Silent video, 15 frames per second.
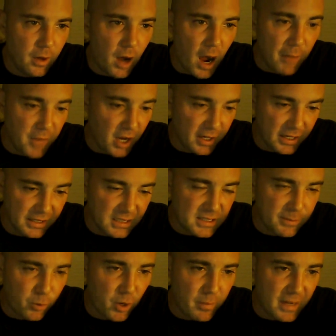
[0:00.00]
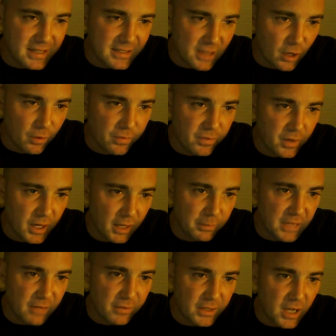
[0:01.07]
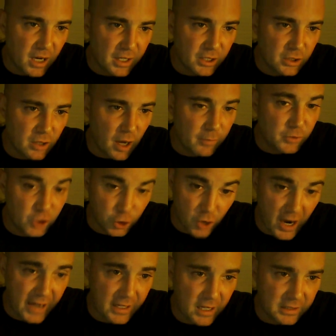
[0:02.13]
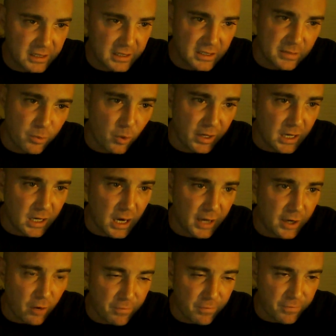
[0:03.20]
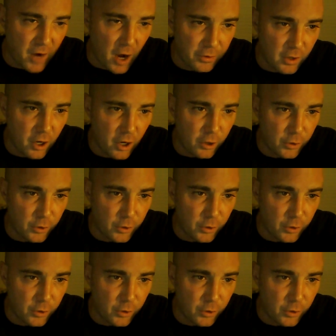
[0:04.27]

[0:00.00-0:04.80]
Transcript: I'm not going to disappoint myself. And I'm definitely not going to, I'm trying not to disappoint God, our Father, our